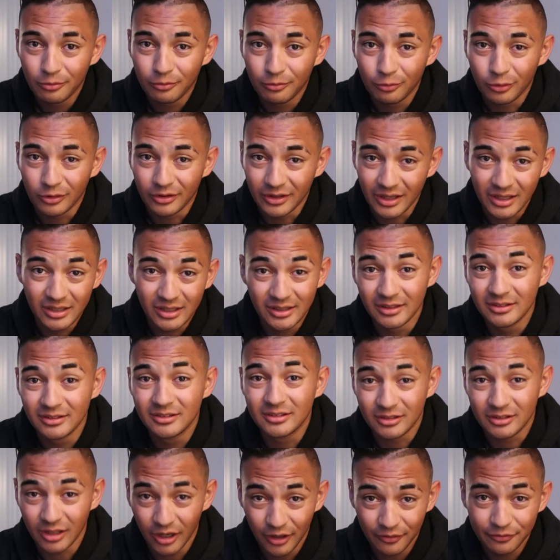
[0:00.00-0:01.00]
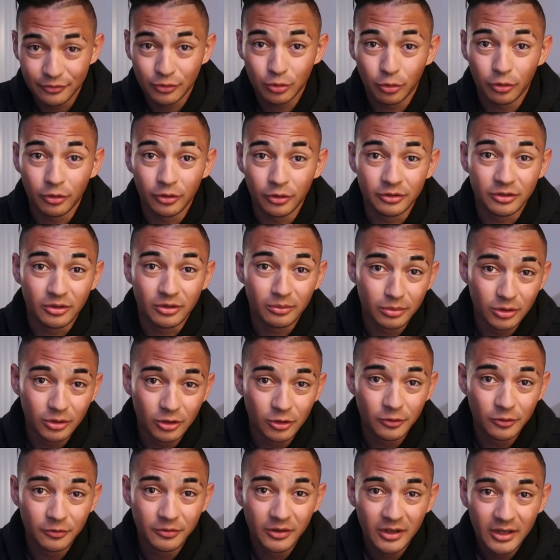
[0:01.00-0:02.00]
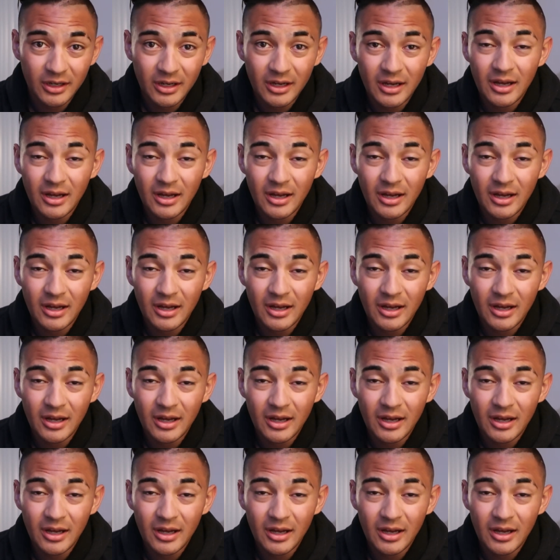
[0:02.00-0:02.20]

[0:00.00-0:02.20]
related stuff towards the move.